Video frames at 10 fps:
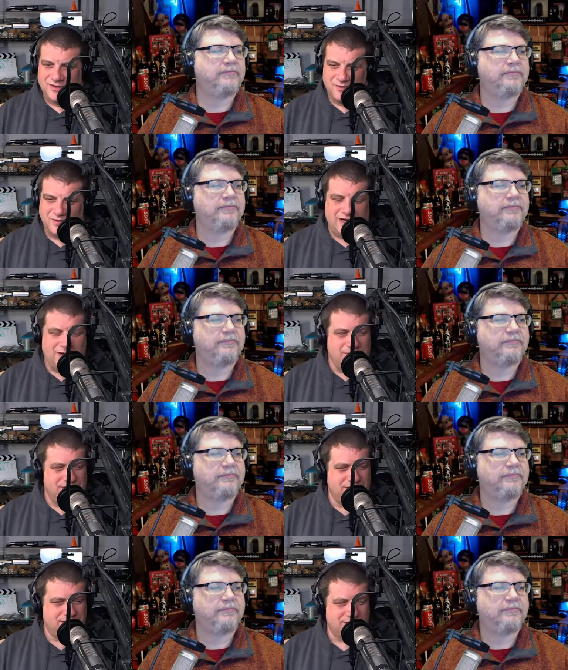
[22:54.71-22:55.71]
Speaker 1: Wow,
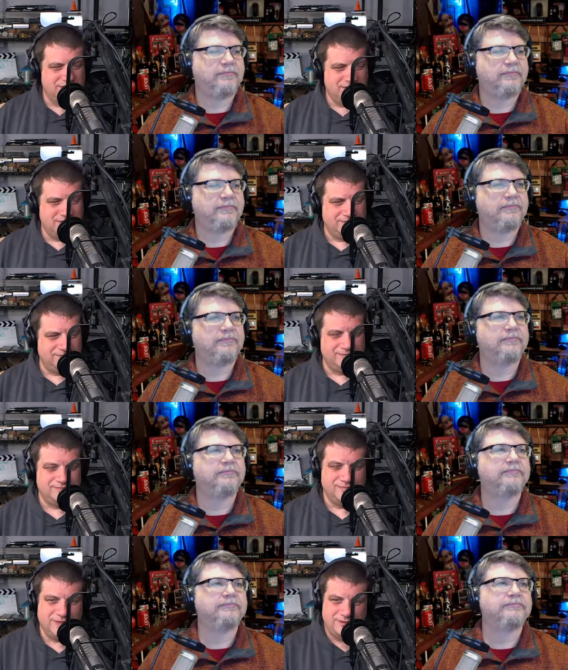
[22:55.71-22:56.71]

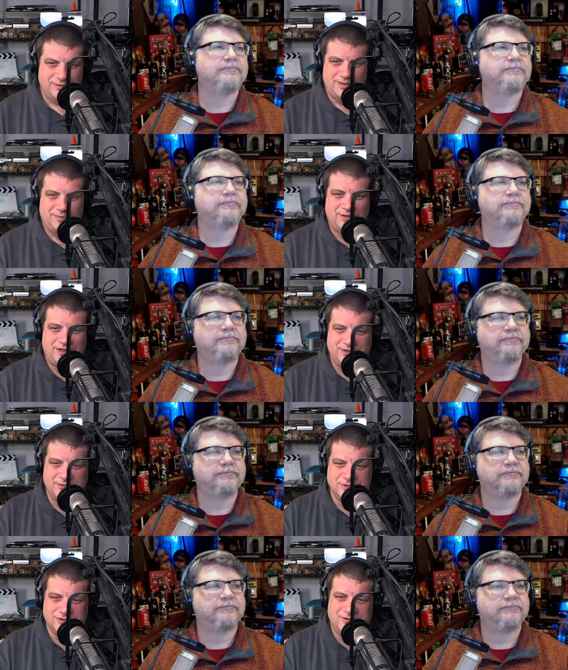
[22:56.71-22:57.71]
but it would be pretty
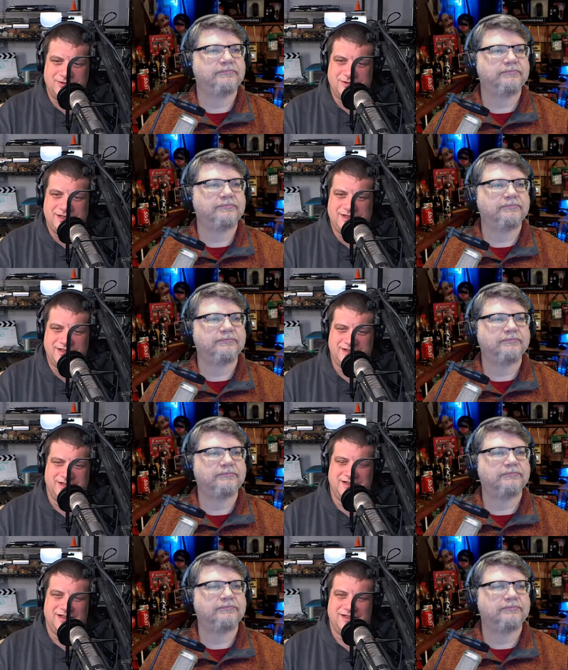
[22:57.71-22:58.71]
cool to uh,
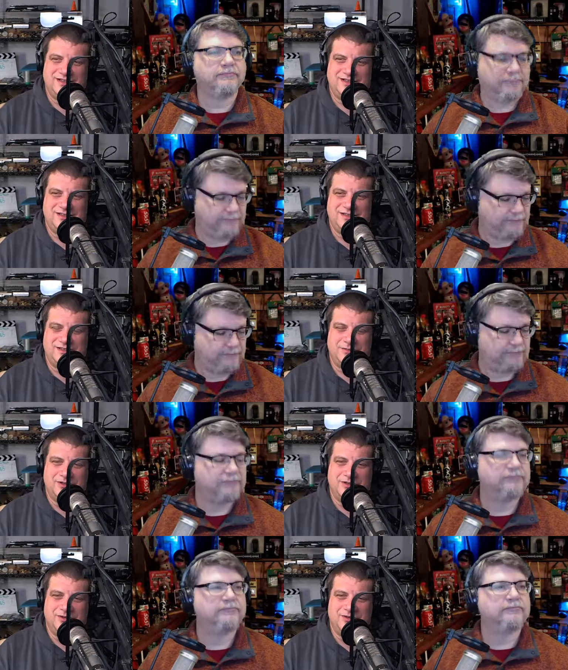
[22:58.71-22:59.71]
see
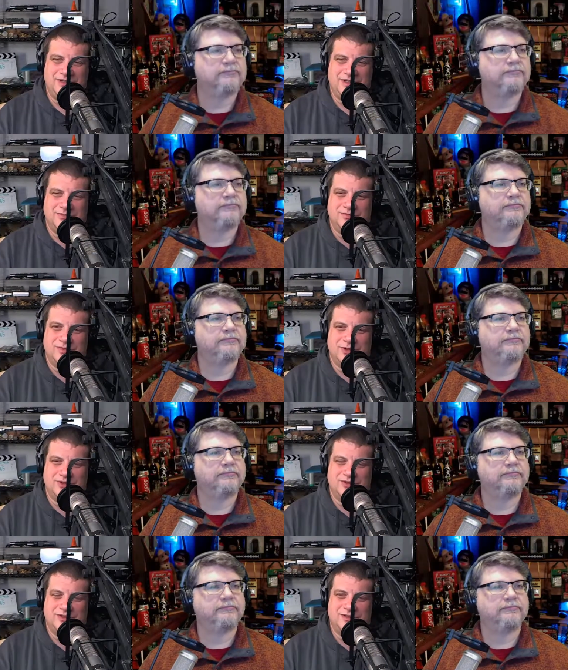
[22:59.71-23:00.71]
one of those in
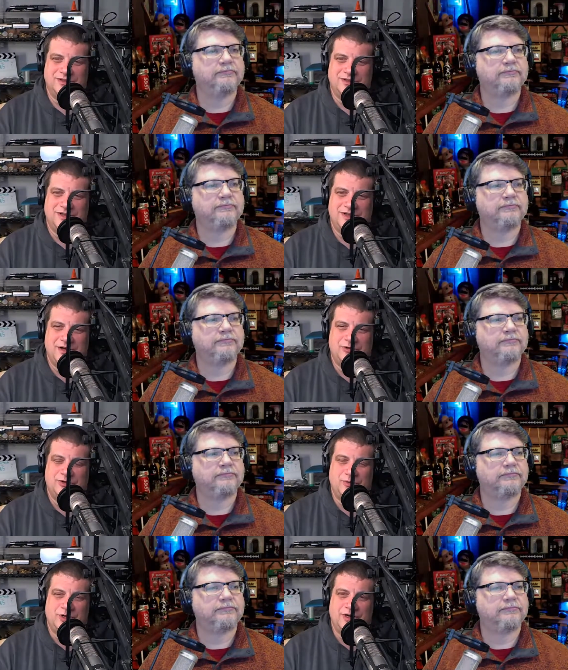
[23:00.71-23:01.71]
person and
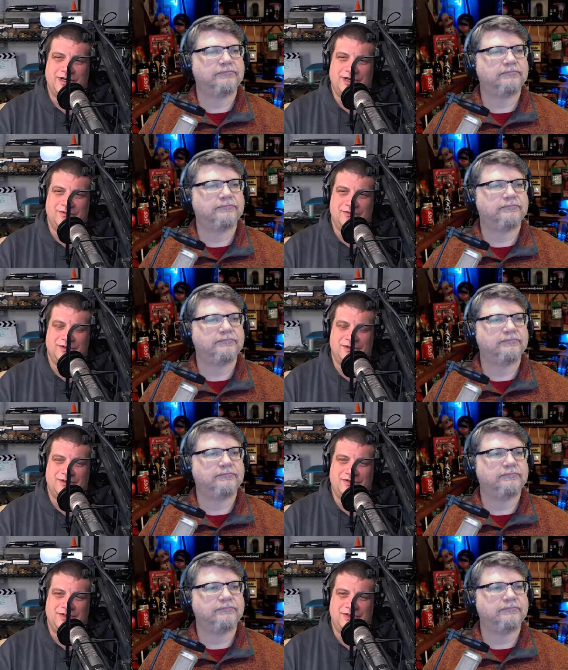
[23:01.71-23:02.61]
actually working. I, you know, I've